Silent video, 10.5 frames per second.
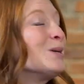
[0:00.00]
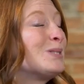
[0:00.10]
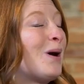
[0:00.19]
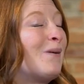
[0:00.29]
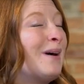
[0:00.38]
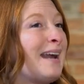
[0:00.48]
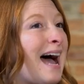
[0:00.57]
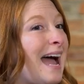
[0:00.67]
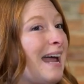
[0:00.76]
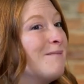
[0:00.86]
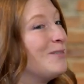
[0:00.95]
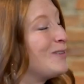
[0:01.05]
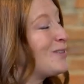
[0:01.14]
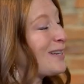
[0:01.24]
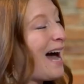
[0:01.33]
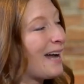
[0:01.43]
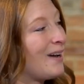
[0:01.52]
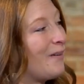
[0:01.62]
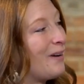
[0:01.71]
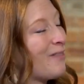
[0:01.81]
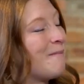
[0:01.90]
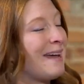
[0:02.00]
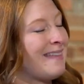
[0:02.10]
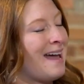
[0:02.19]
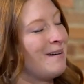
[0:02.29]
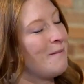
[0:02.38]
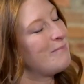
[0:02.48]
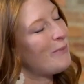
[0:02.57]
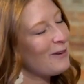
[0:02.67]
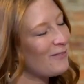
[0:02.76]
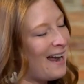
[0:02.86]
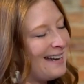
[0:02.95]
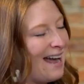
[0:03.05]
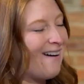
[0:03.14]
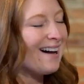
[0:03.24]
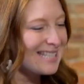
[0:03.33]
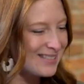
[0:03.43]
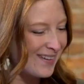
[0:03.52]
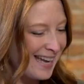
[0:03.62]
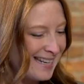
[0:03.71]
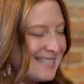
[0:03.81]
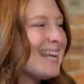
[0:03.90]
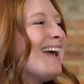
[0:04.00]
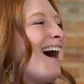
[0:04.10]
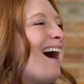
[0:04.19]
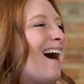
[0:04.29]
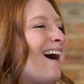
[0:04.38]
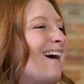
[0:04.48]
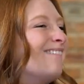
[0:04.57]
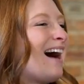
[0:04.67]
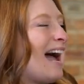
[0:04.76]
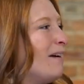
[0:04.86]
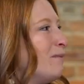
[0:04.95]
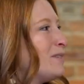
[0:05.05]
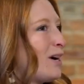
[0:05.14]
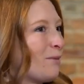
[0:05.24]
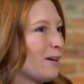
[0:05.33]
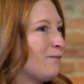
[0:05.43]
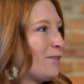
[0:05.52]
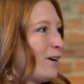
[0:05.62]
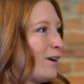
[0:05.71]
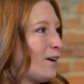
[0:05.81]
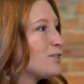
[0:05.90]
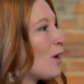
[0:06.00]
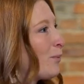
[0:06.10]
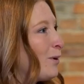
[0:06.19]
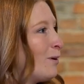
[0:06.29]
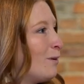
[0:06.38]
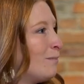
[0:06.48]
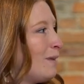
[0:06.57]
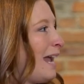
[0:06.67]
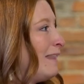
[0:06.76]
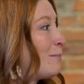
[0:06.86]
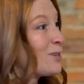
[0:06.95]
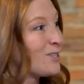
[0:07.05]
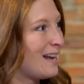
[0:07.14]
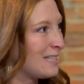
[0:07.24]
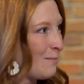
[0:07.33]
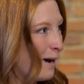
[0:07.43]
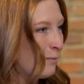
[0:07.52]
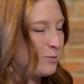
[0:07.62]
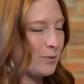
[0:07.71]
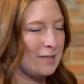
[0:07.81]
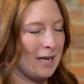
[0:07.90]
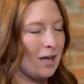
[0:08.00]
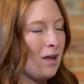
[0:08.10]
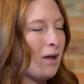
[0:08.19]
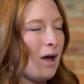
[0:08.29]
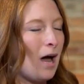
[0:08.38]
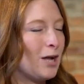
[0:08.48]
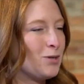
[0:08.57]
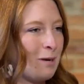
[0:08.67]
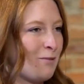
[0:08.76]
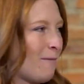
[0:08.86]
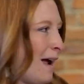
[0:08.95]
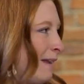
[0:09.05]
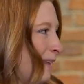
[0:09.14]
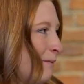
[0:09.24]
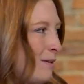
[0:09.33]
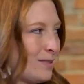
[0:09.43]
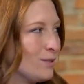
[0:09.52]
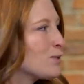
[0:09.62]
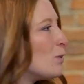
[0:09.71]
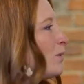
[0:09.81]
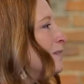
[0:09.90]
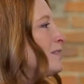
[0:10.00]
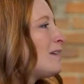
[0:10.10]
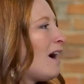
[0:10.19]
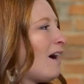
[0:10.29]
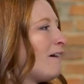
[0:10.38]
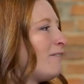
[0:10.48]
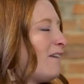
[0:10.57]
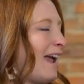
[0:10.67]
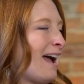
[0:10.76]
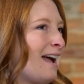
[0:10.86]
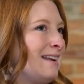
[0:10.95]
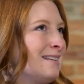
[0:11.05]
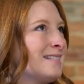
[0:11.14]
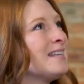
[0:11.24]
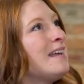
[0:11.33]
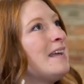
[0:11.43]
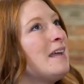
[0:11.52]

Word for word: So when I moved to Chicago with my then boyfriend, now husband, um, I started working for a showroom in the merchandise mart, which was like a dream of mine, like when I was in school and stuff. And